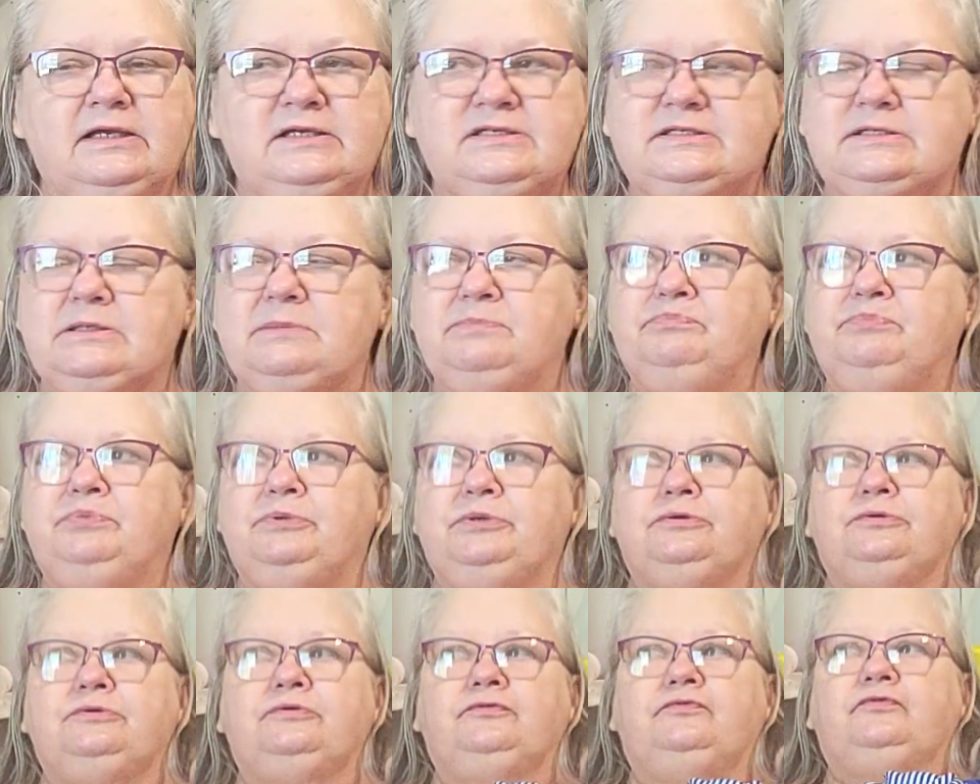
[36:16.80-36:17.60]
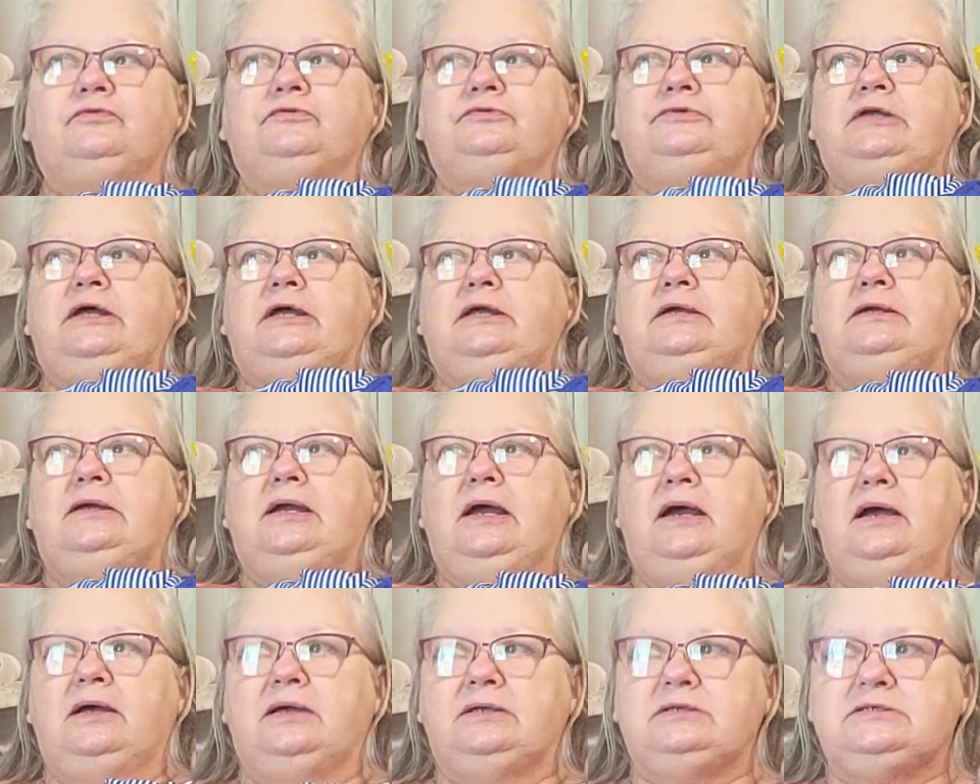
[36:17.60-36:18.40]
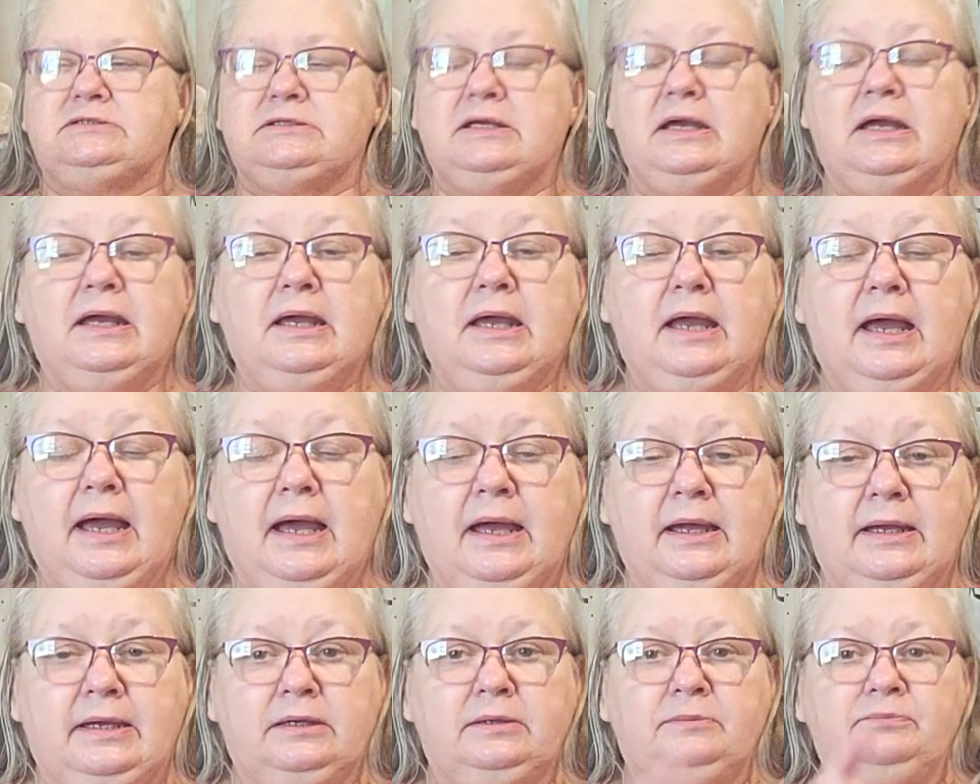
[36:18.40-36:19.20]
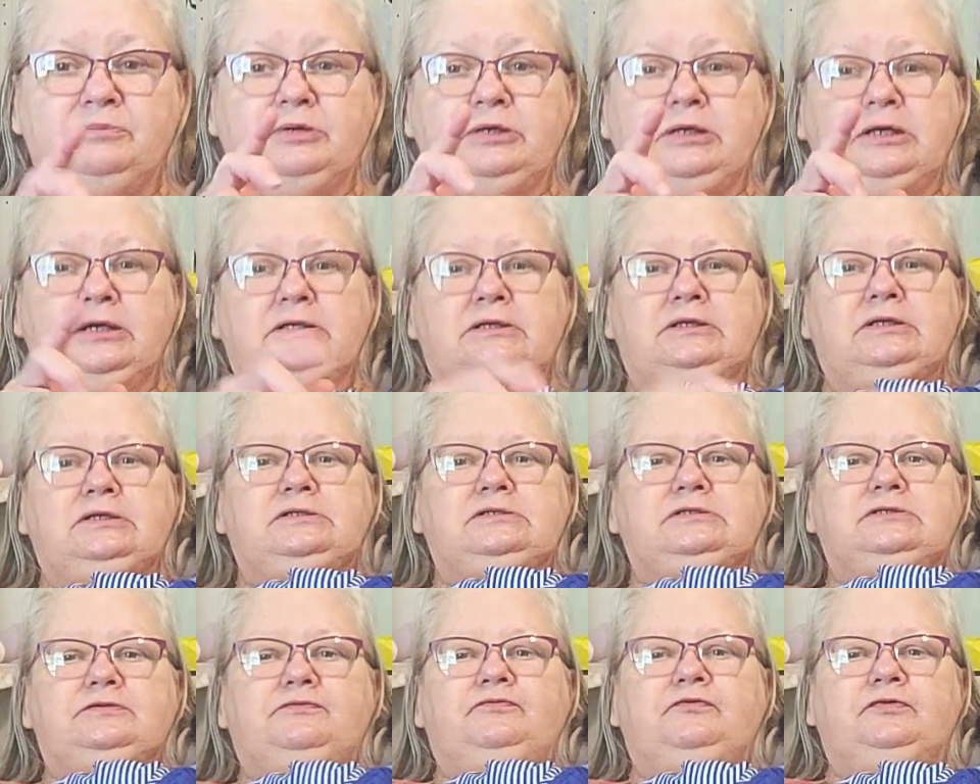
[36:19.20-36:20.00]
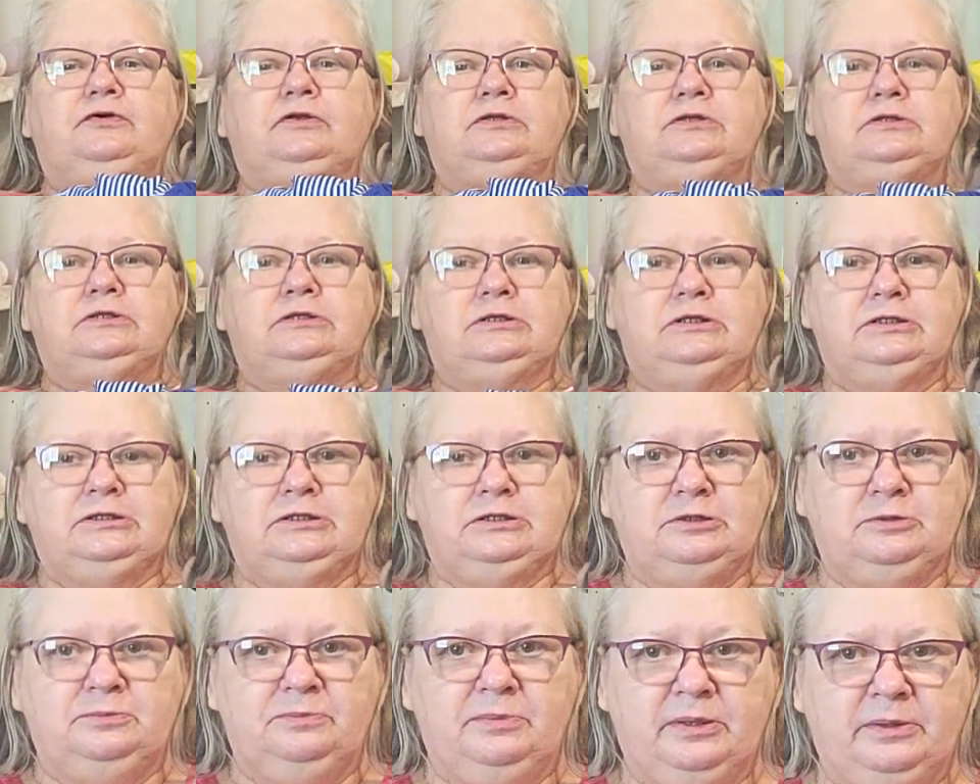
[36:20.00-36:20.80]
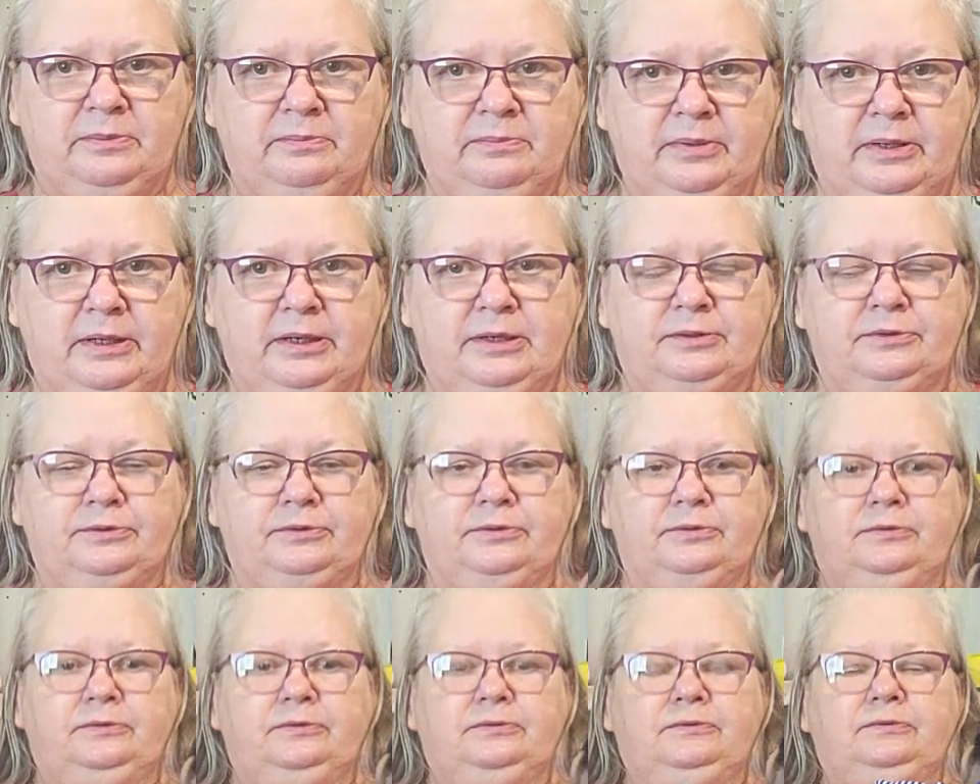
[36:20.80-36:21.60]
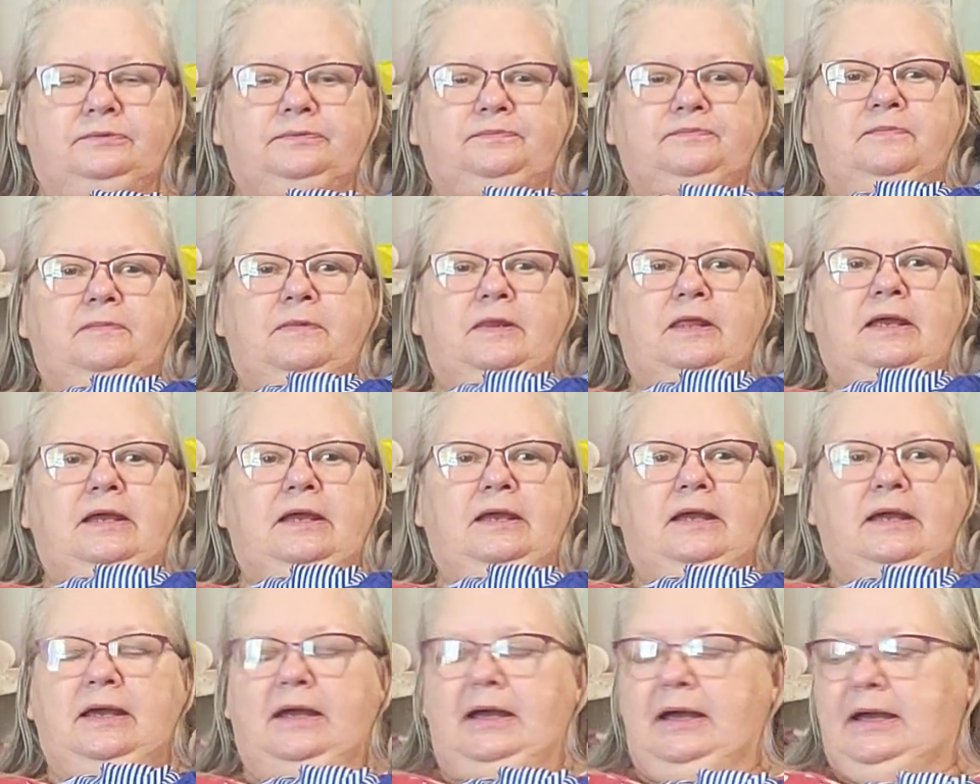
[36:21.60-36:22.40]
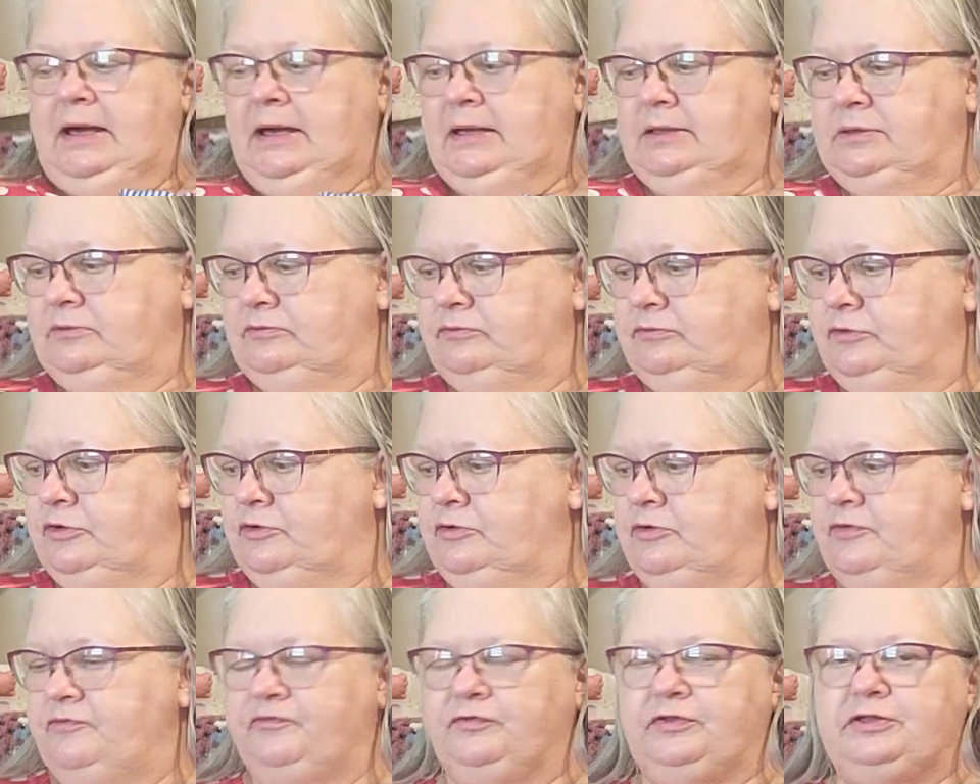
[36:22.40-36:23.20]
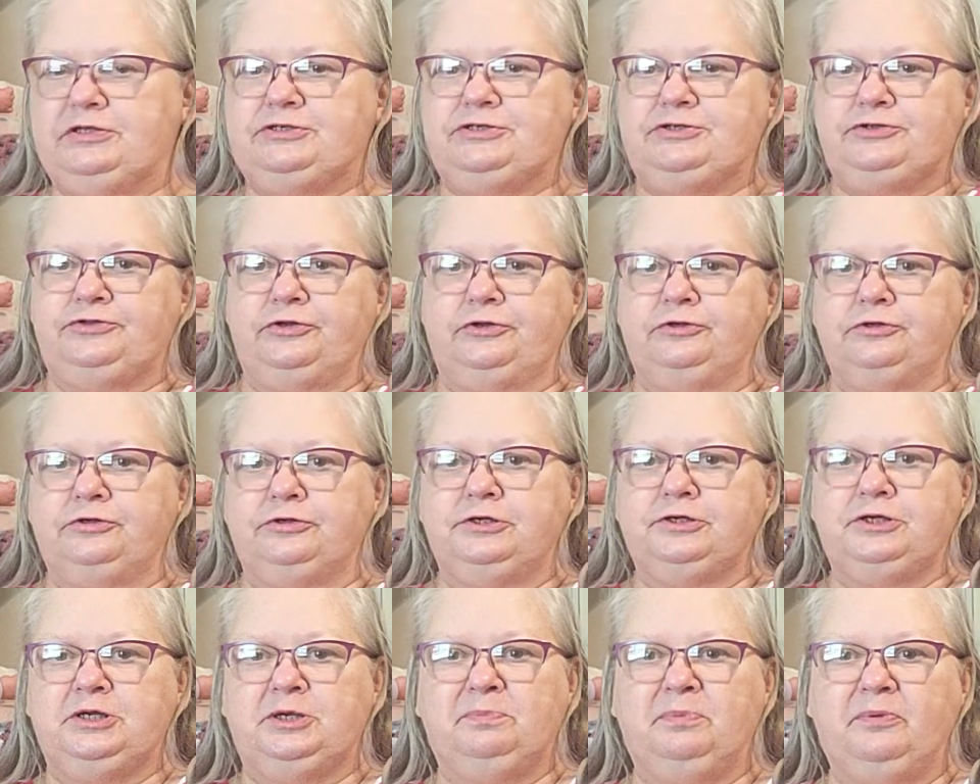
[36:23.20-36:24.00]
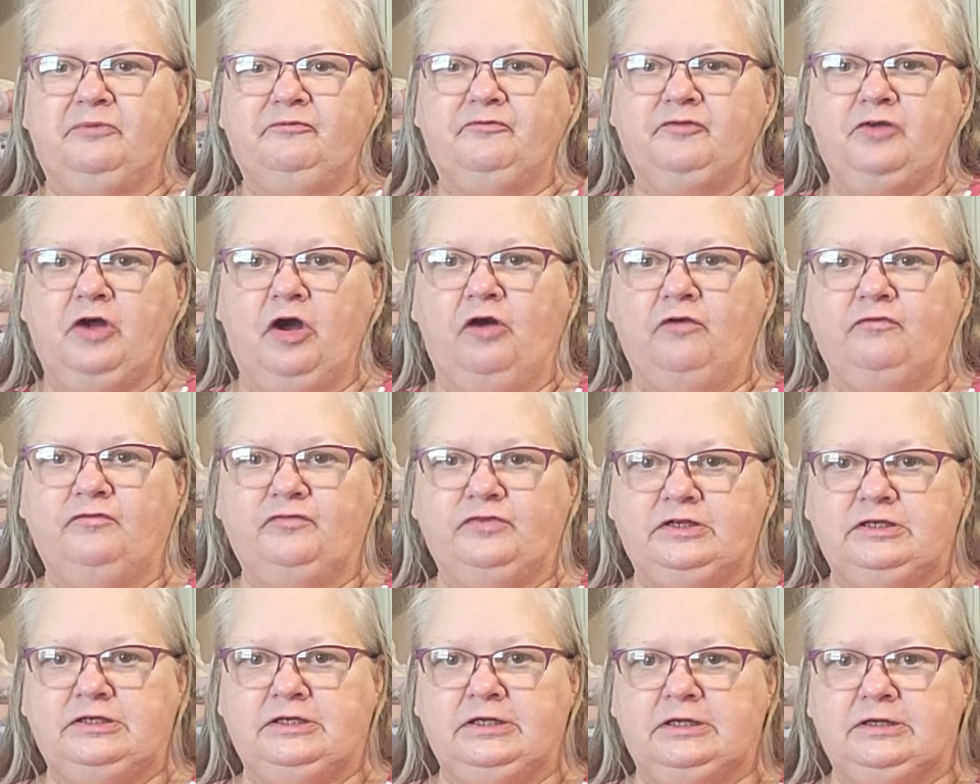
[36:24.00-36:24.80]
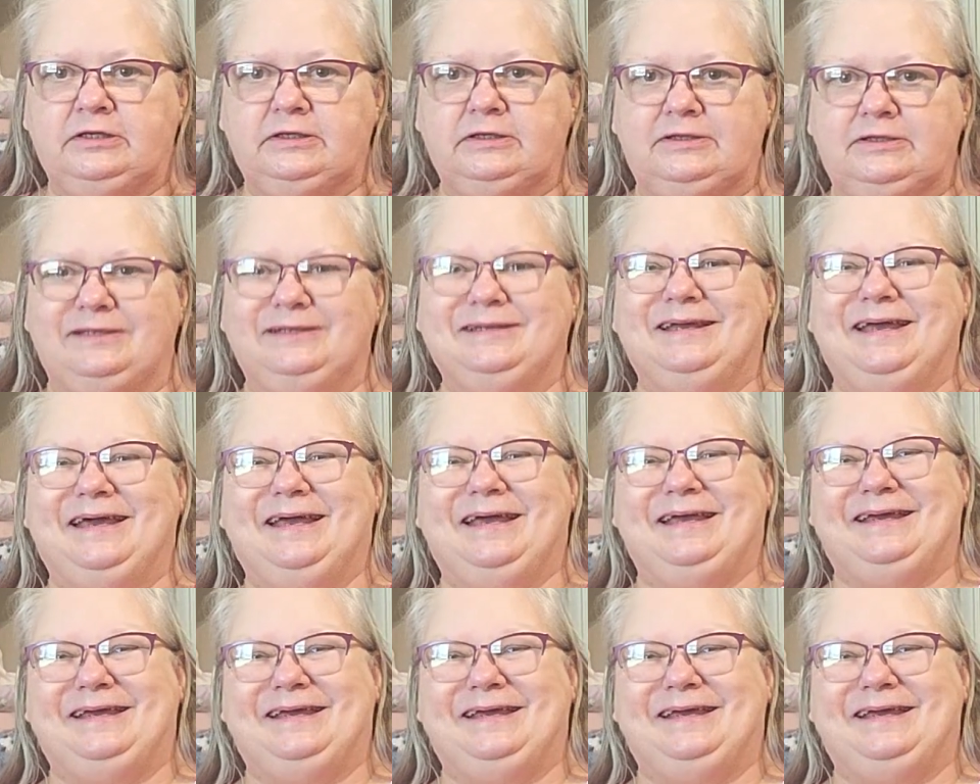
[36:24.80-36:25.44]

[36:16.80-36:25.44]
it's a beautiful day, guys. I am beginning to feel a little bit better. I don't know if this third cup of coffee did it.